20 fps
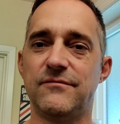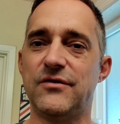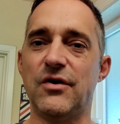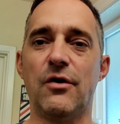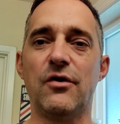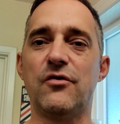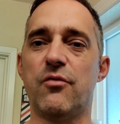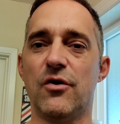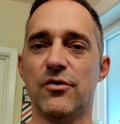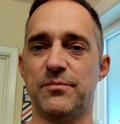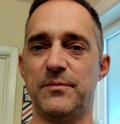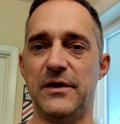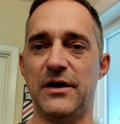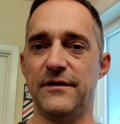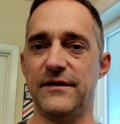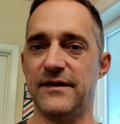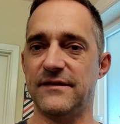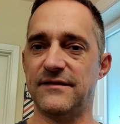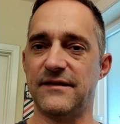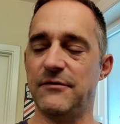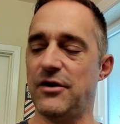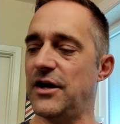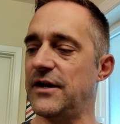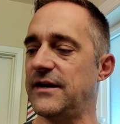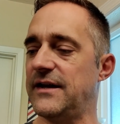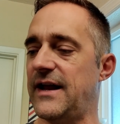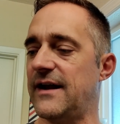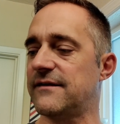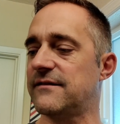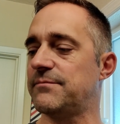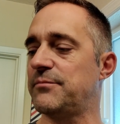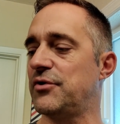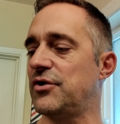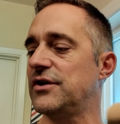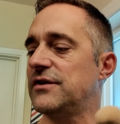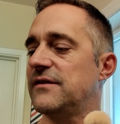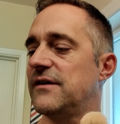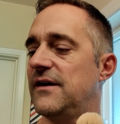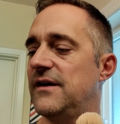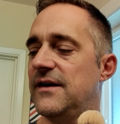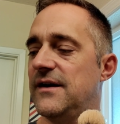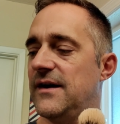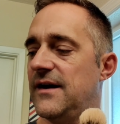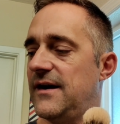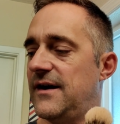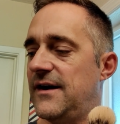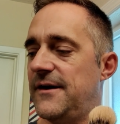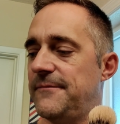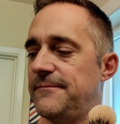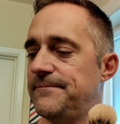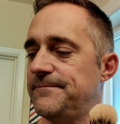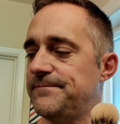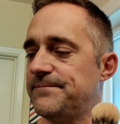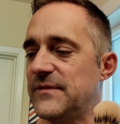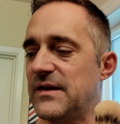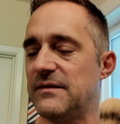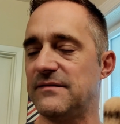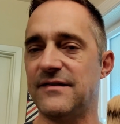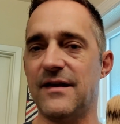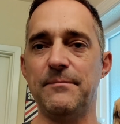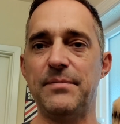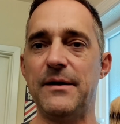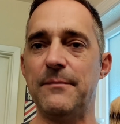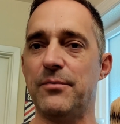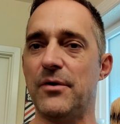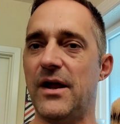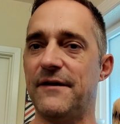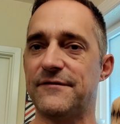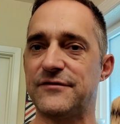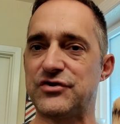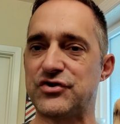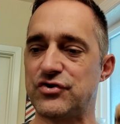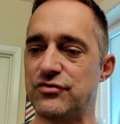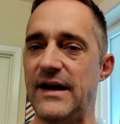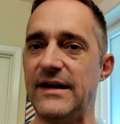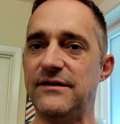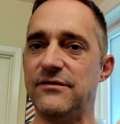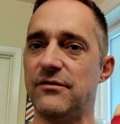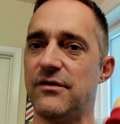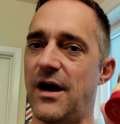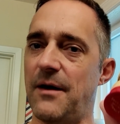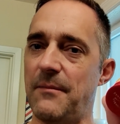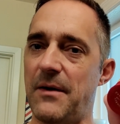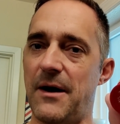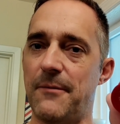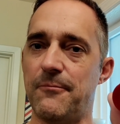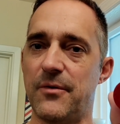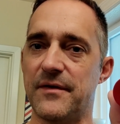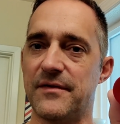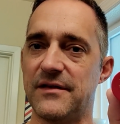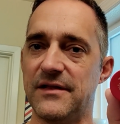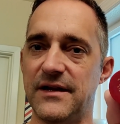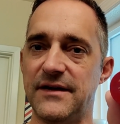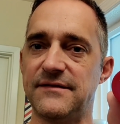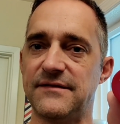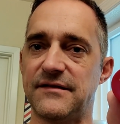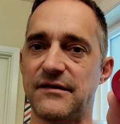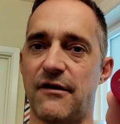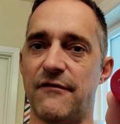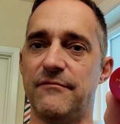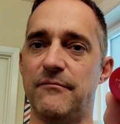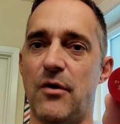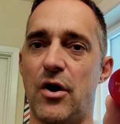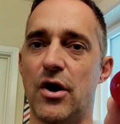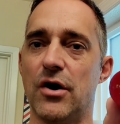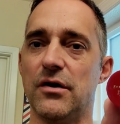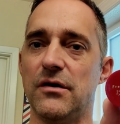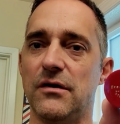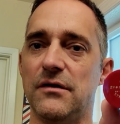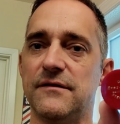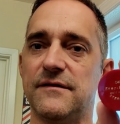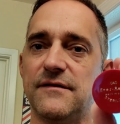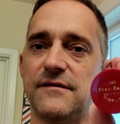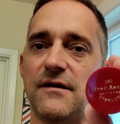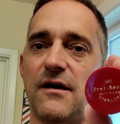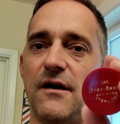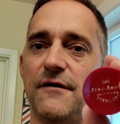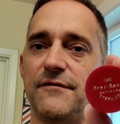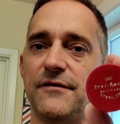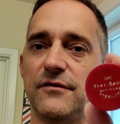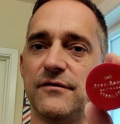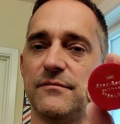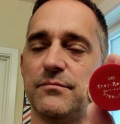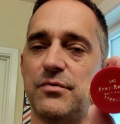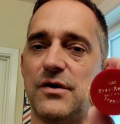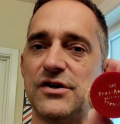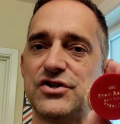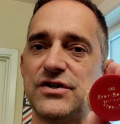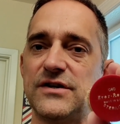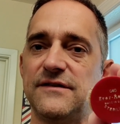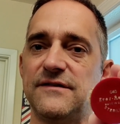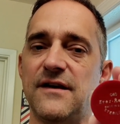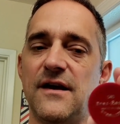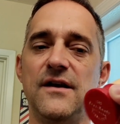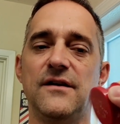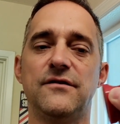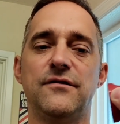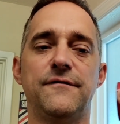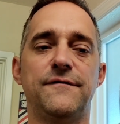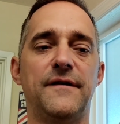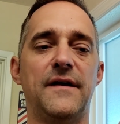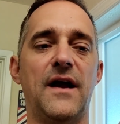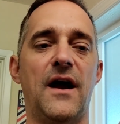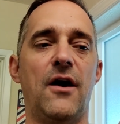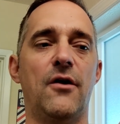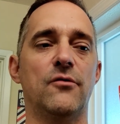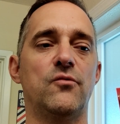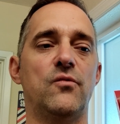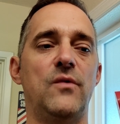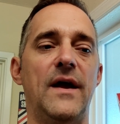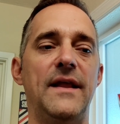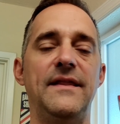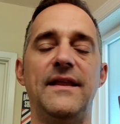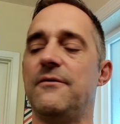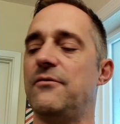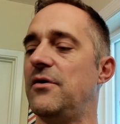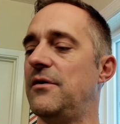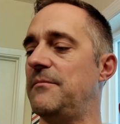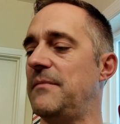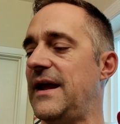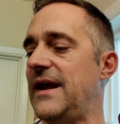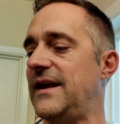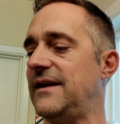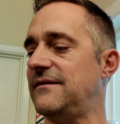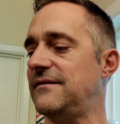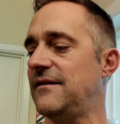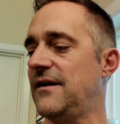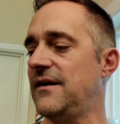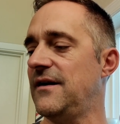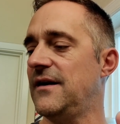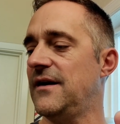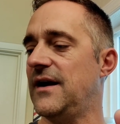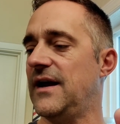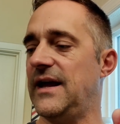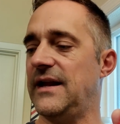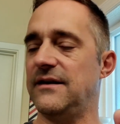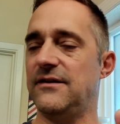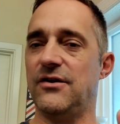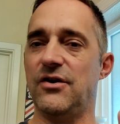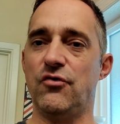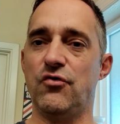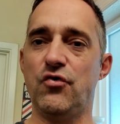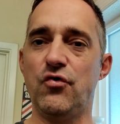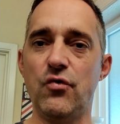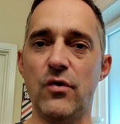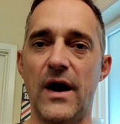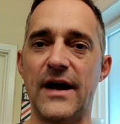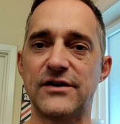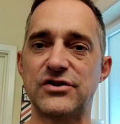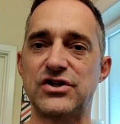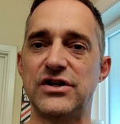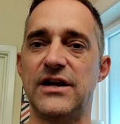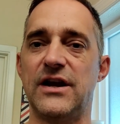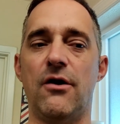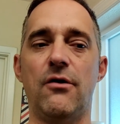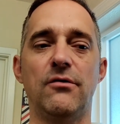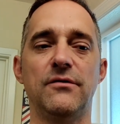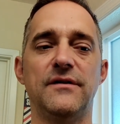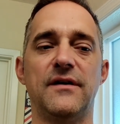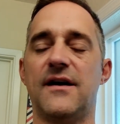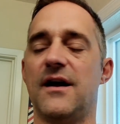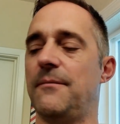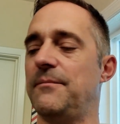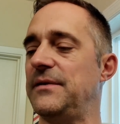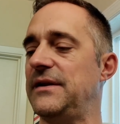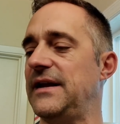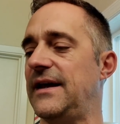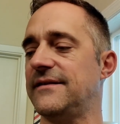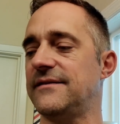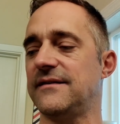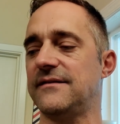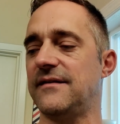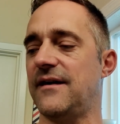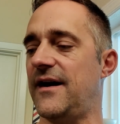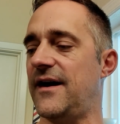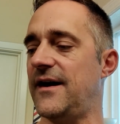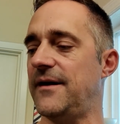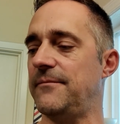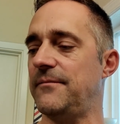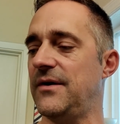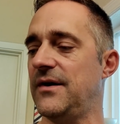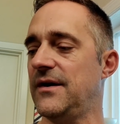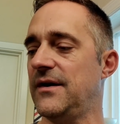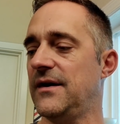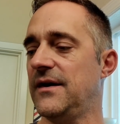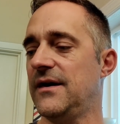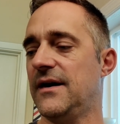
Don't quote me on this, not an expert. Some people have tried to come up with lists of models of those brushes to figure out when they were made and who actually owned the company at the time.